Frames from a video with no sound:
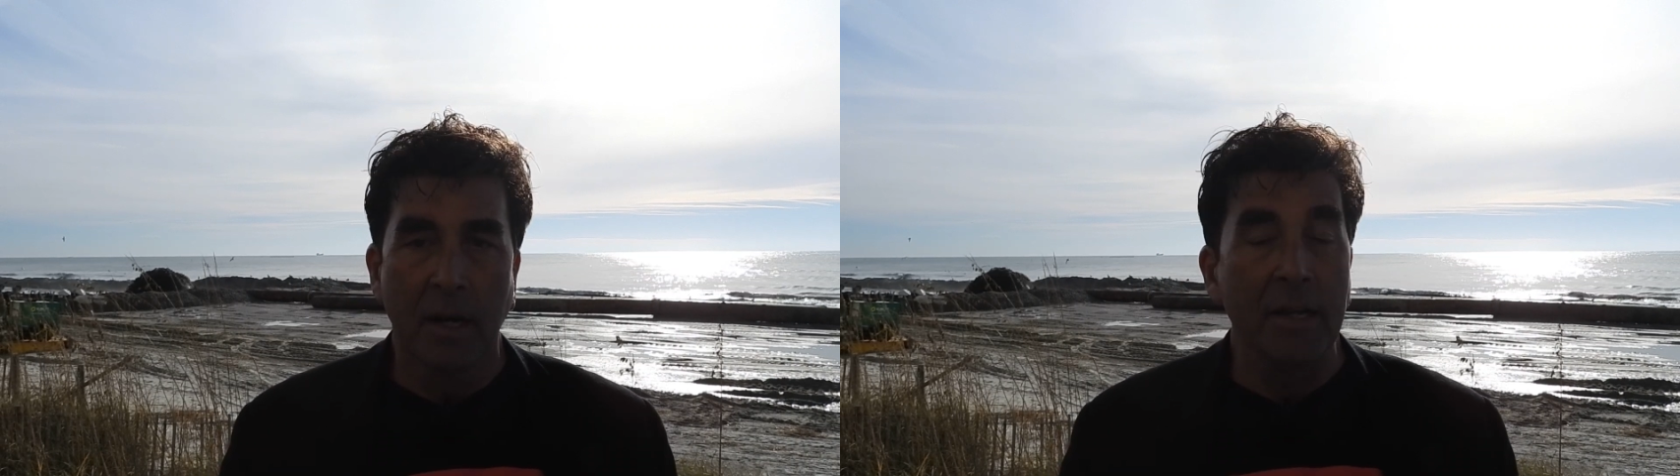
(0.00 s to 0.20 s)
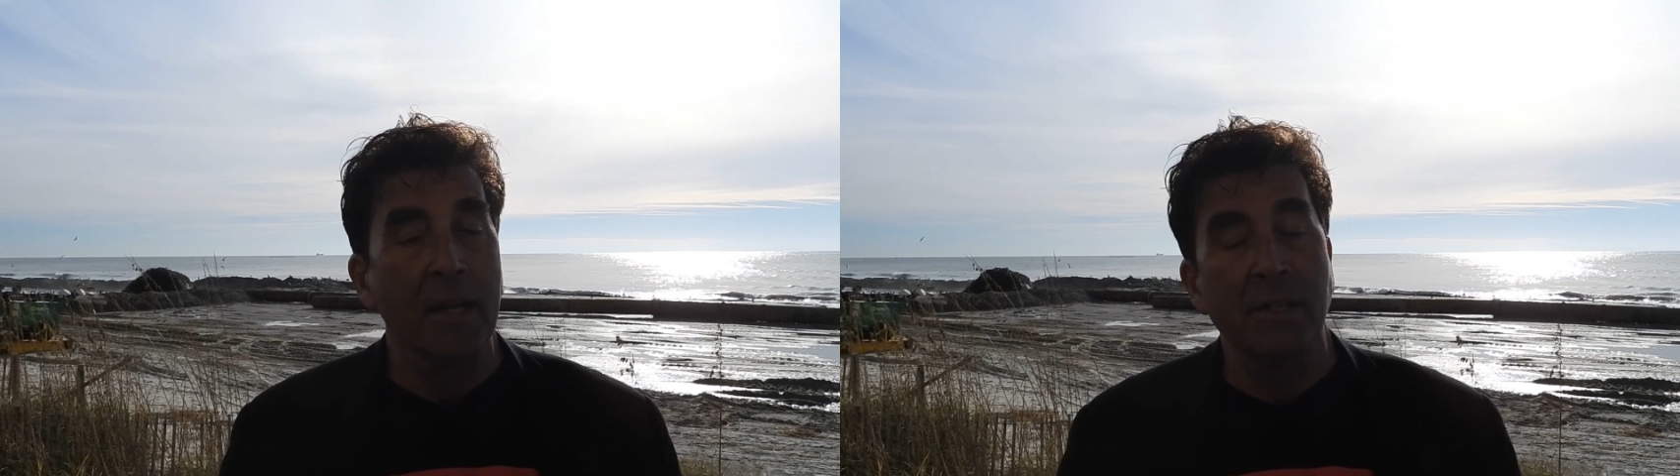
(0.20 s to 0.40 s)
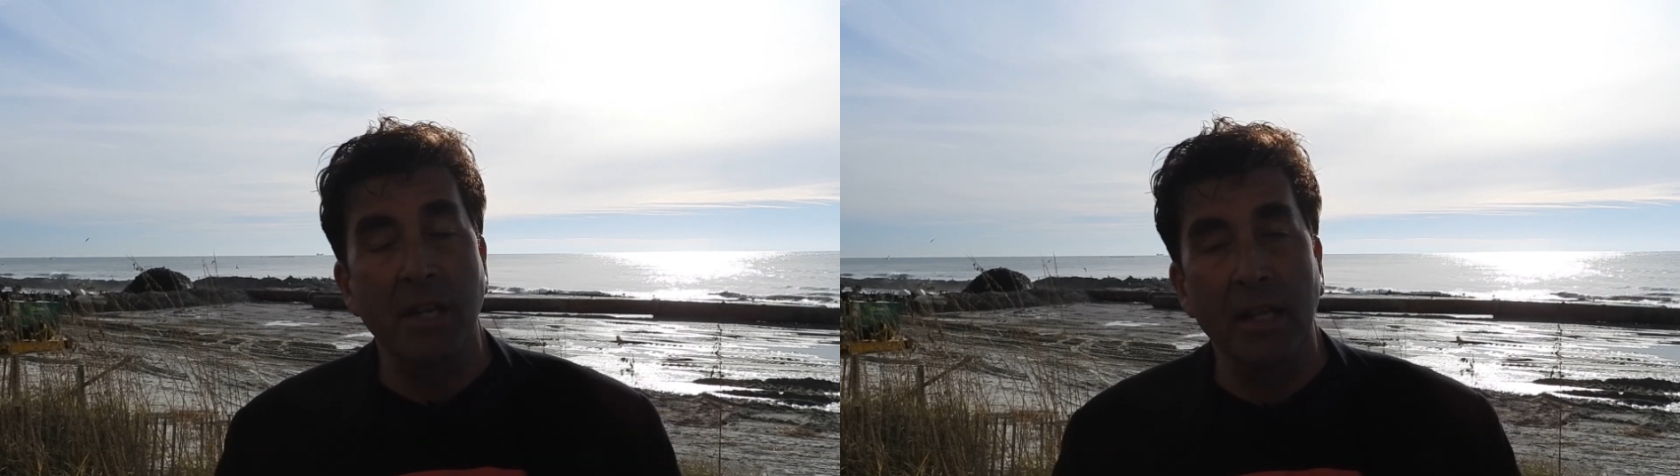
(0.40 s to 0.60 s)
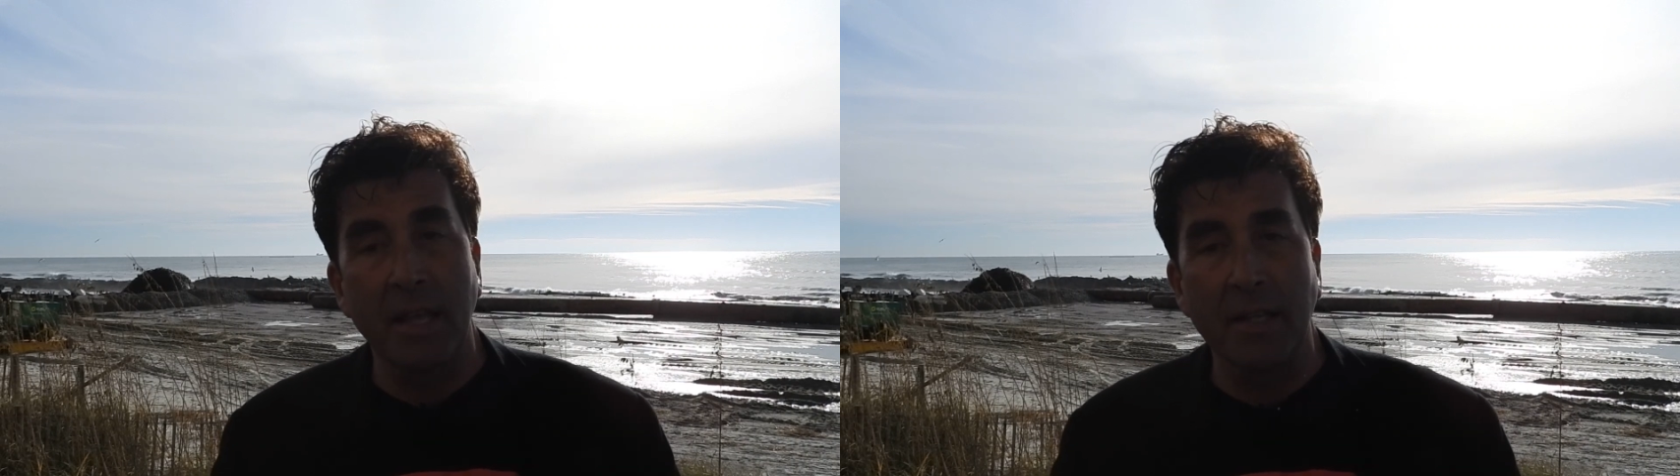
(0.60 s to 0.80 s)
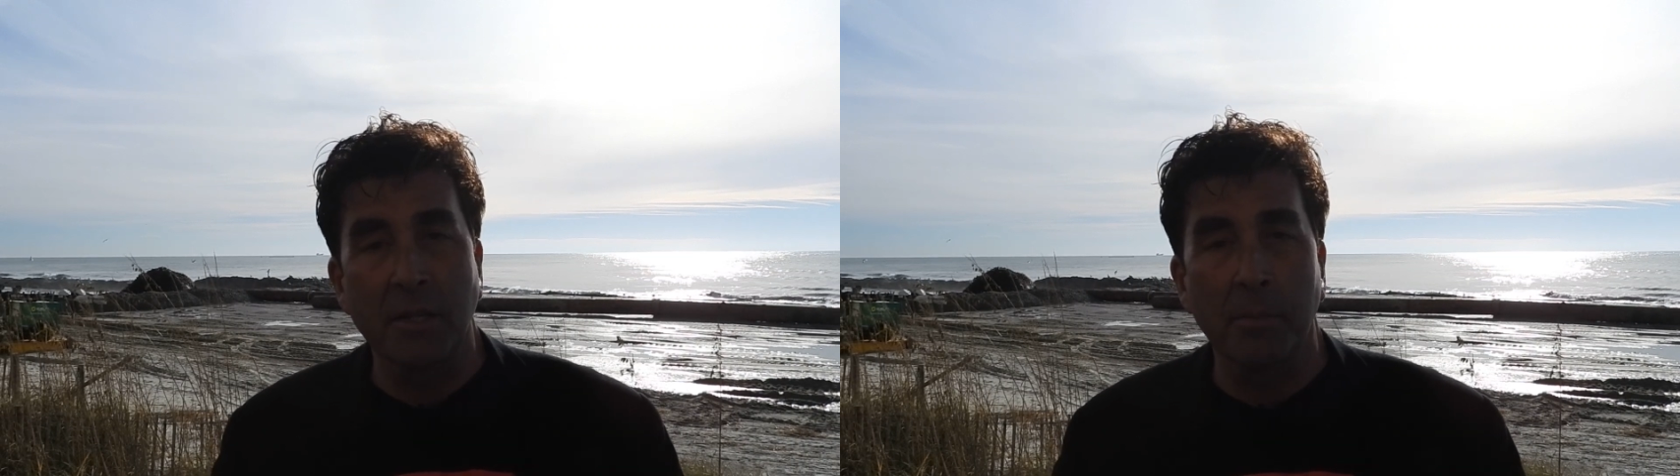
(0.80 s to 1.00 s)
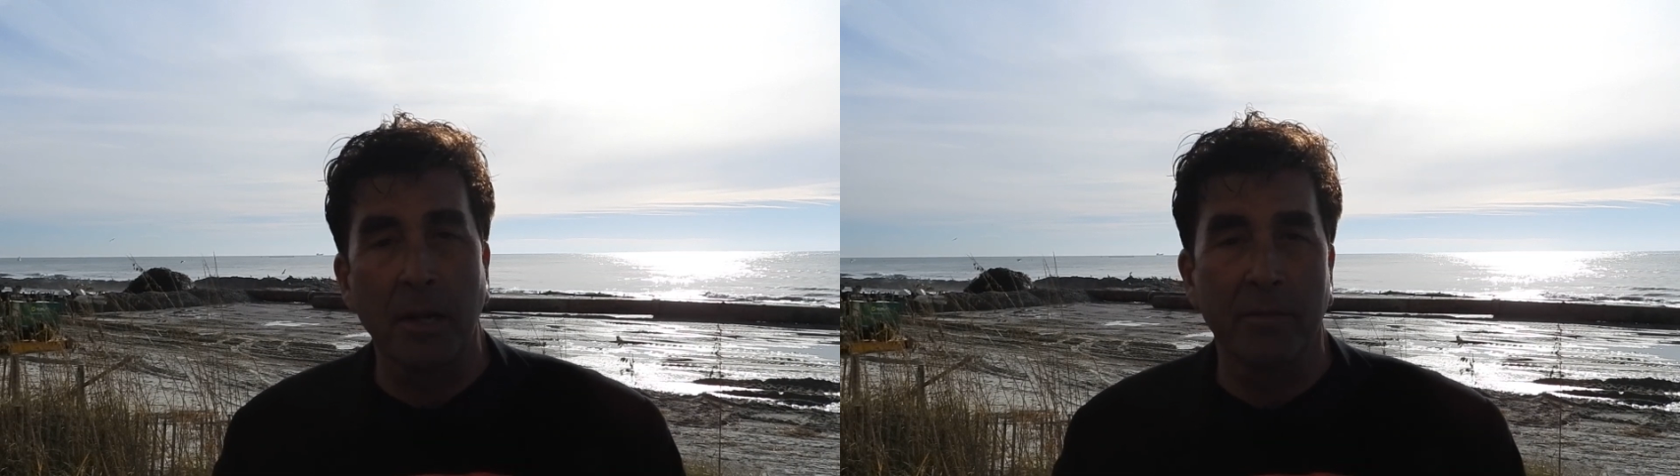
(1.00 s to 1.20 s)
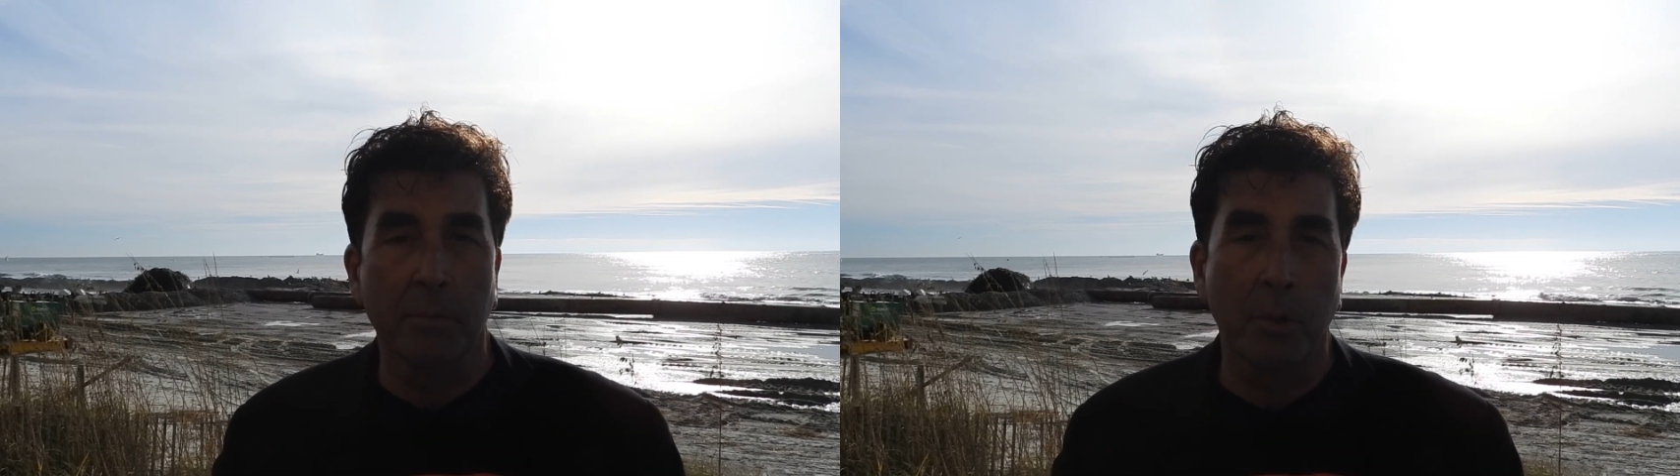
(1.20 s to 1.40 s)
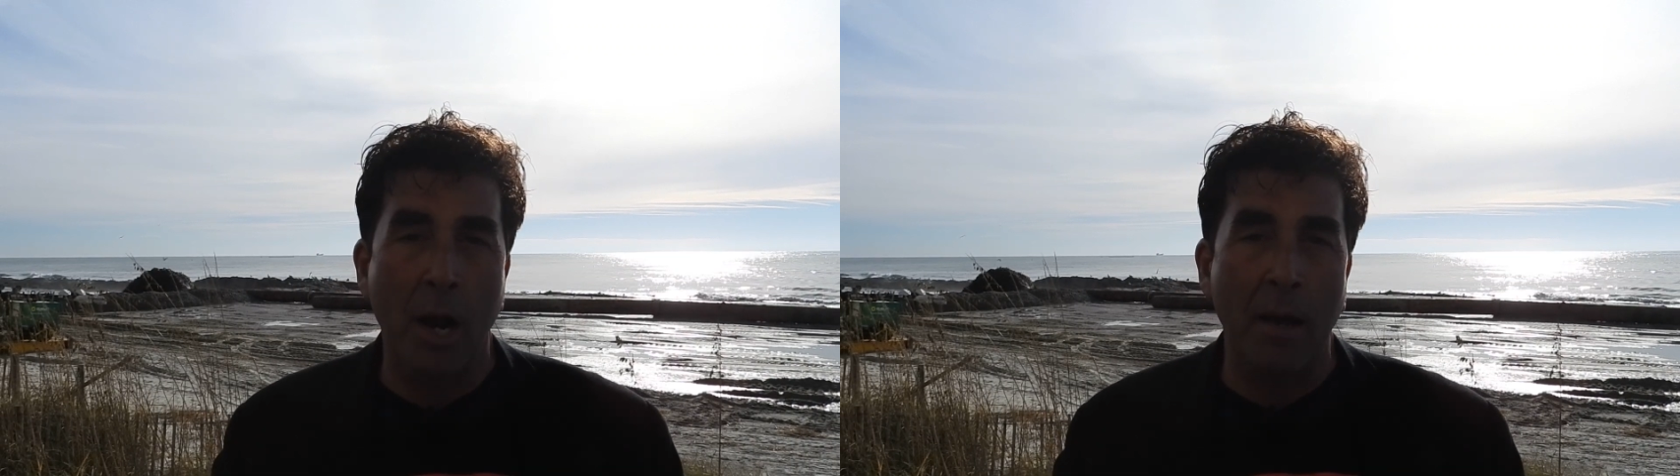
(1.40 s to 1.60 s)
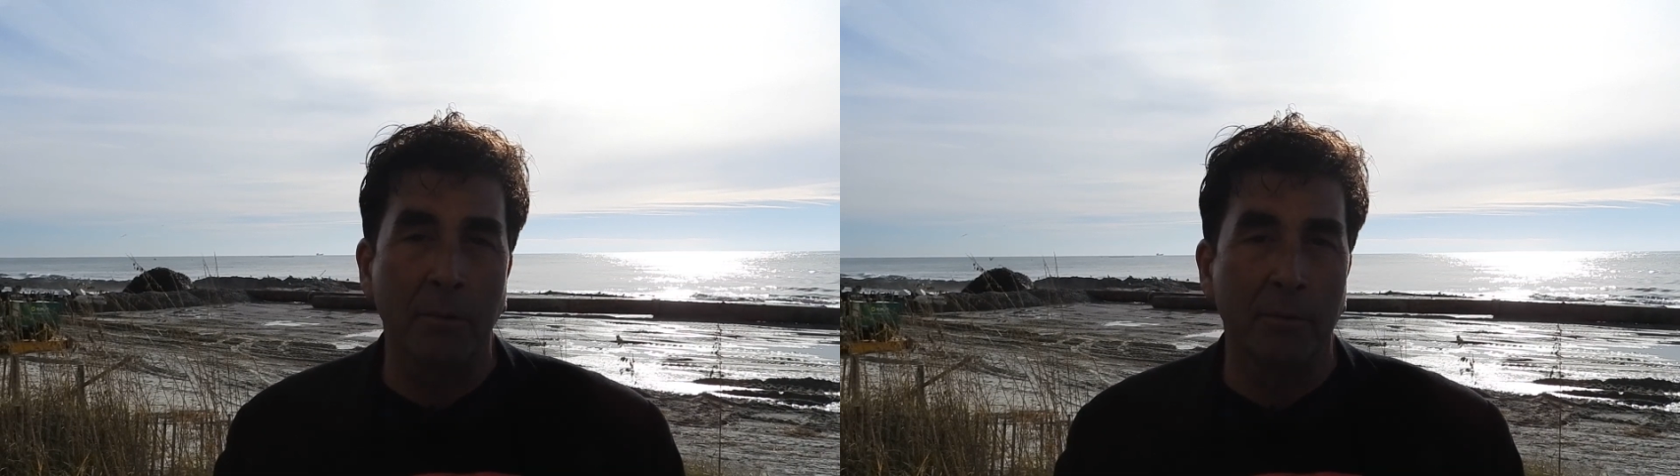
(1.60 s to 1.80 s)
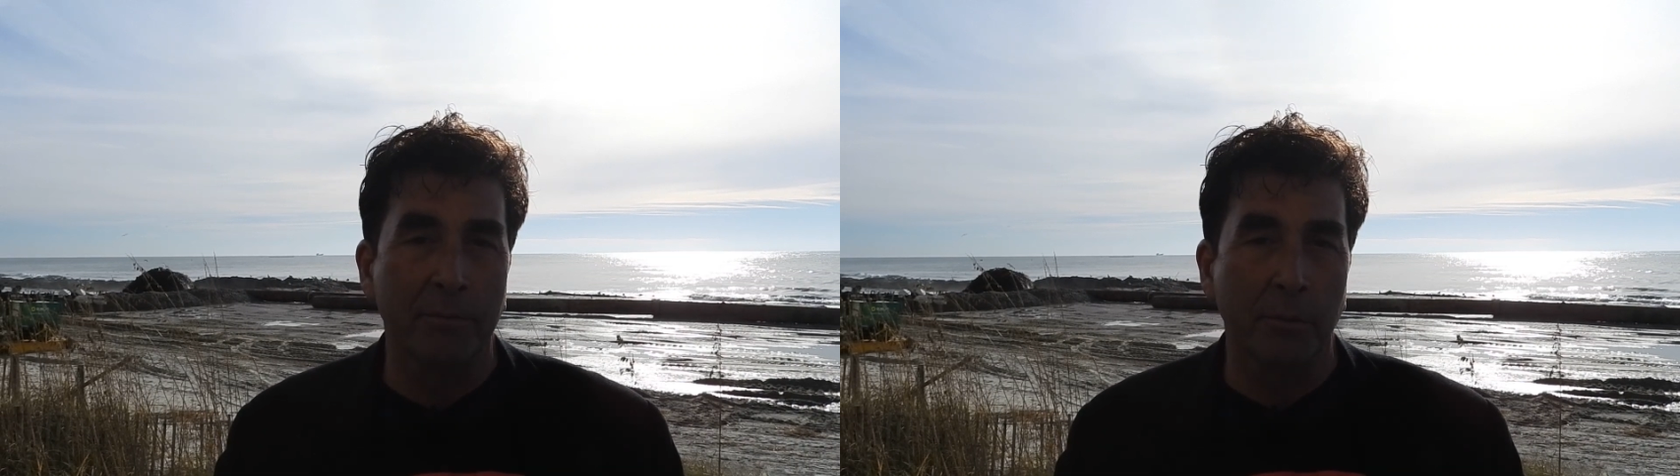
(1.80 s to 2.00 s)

Like I said, that's a bit of a problem